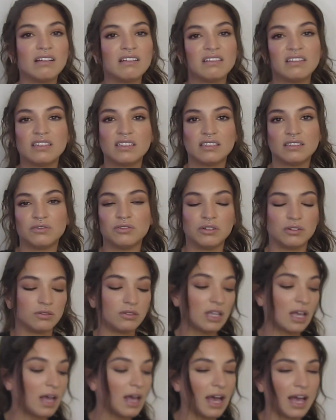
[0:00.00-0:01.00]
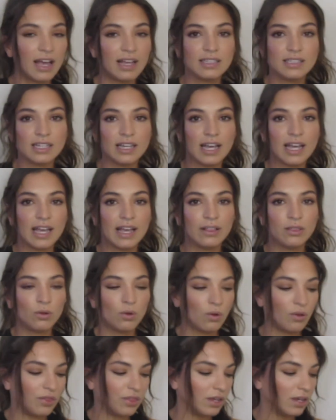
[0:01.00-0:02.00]
This is gross. It's like I ate the
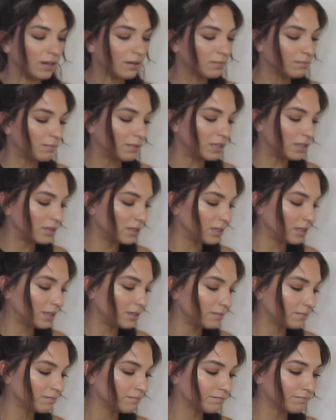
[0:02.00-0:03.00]
whole thing, basically.